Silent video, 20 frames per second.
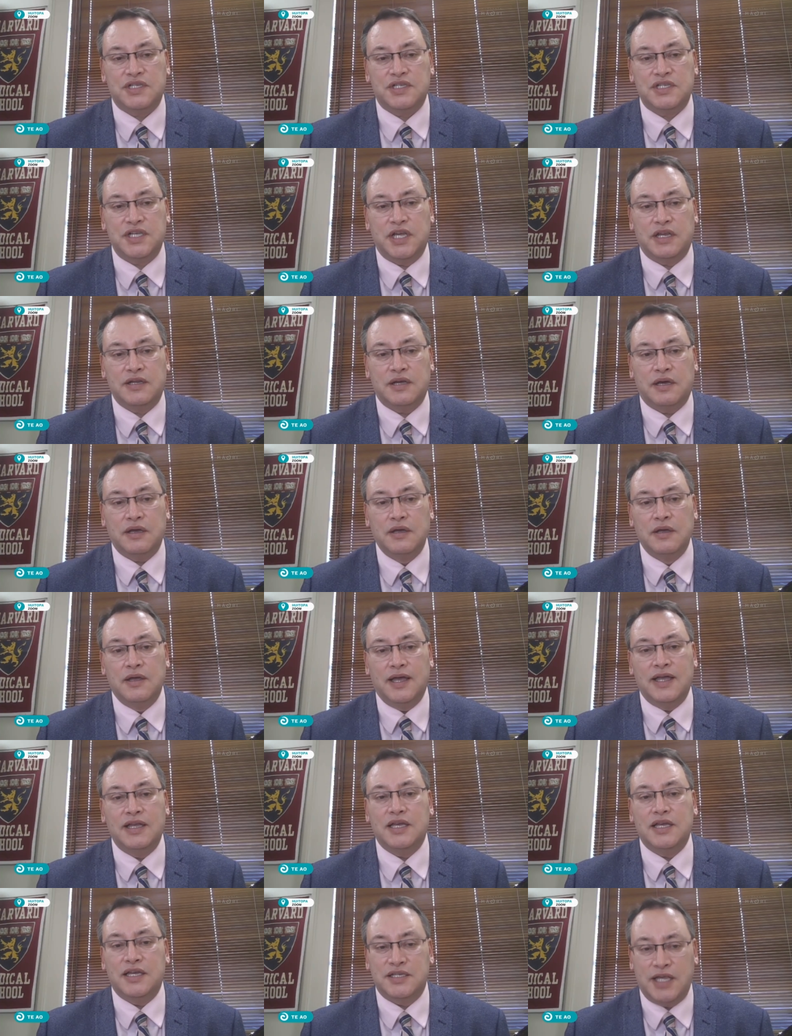across the sector
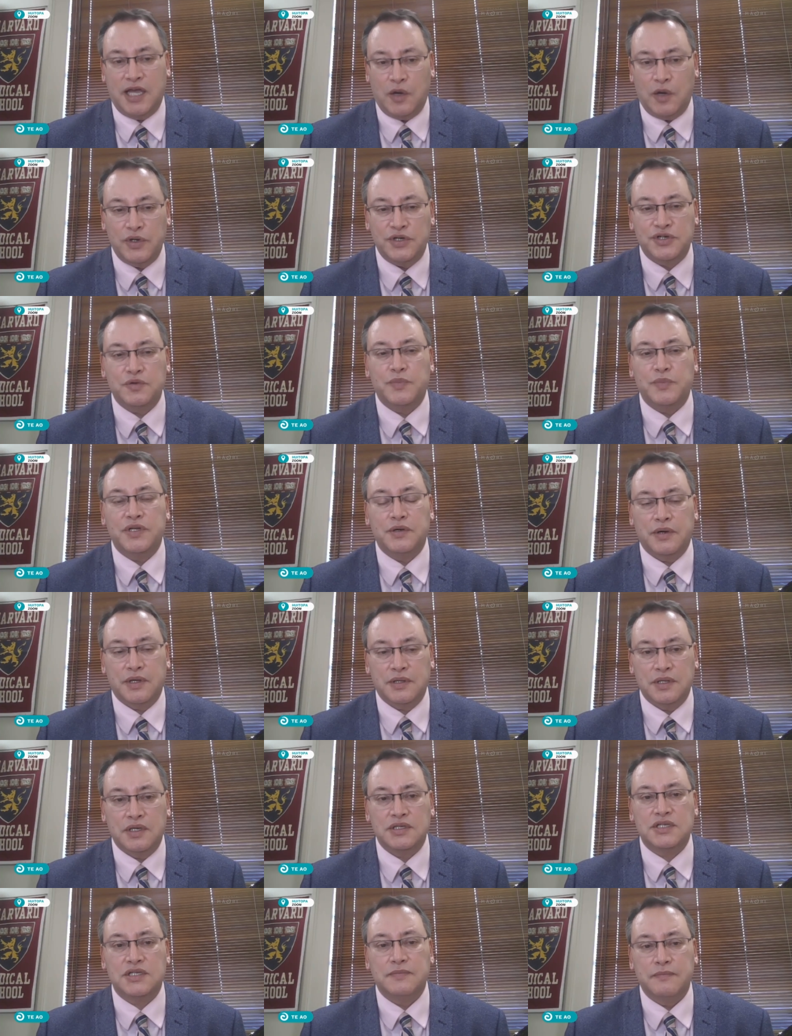is how we should be
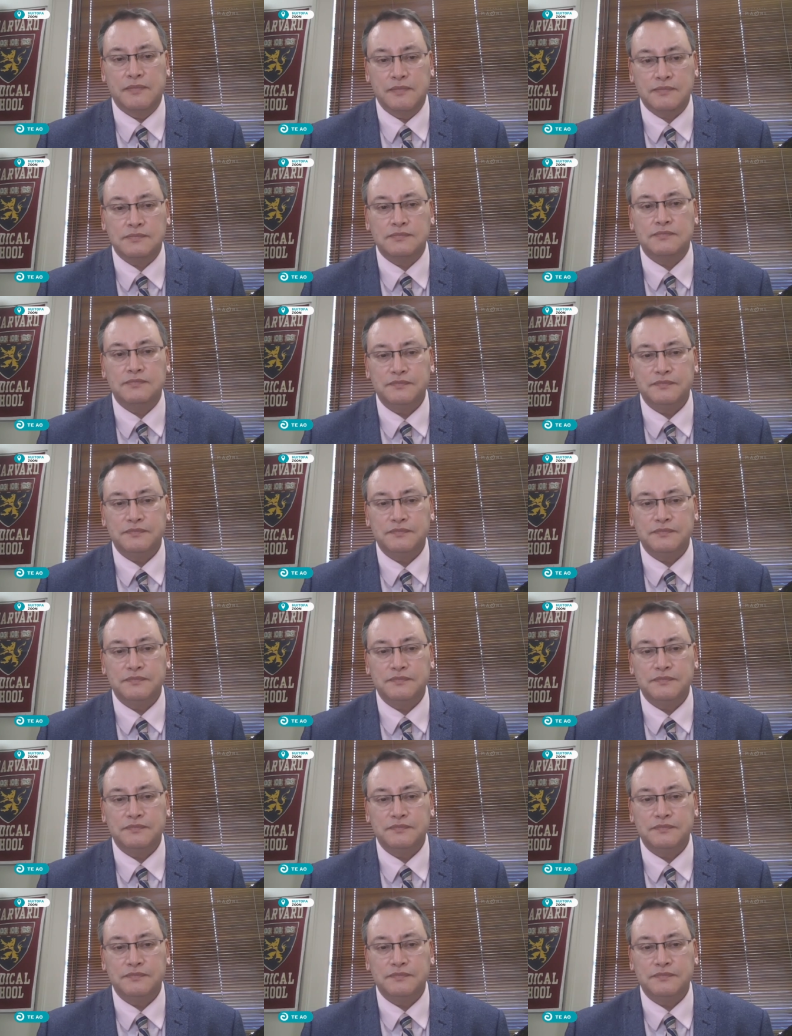doing this.